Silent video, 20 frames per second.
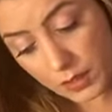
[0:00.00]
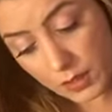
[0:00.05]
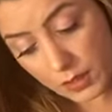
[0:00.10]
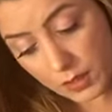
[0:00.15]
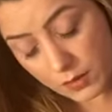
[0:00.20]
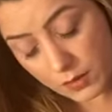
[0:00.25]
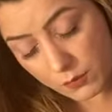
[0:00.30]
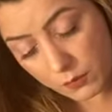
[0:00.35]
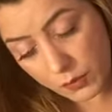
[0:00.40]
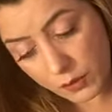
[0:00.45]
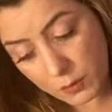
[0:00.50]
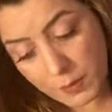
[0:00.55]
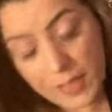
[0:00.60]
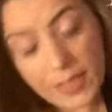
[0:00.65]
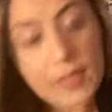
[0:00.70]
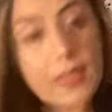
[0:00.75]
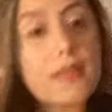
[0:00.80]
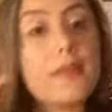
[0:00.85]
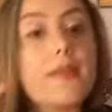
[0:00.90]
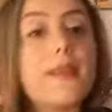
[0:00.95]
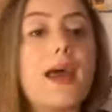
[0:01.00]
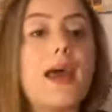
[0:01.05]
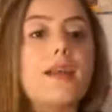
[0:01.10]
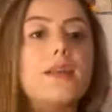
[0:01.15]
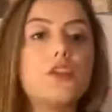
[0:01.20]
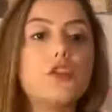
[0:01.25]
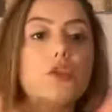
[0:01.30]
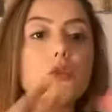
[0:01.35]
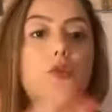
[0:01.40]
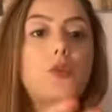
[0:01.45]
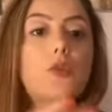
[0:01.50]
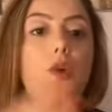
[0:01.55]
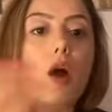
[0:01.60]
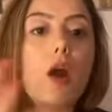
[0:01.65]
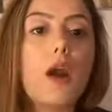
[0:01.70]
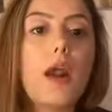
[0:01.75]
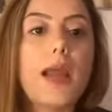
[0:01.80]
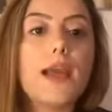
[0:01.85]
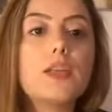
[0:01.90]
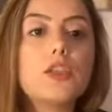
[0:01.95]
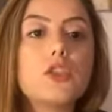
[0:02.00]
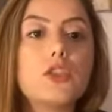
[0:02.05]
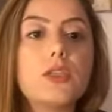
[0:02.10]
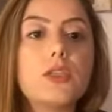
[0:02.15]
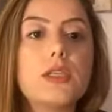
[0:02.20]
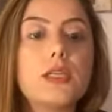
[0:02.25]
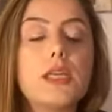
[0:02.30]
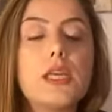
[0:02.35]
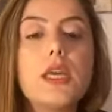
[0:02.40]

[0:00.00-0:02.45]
would make it that you are actually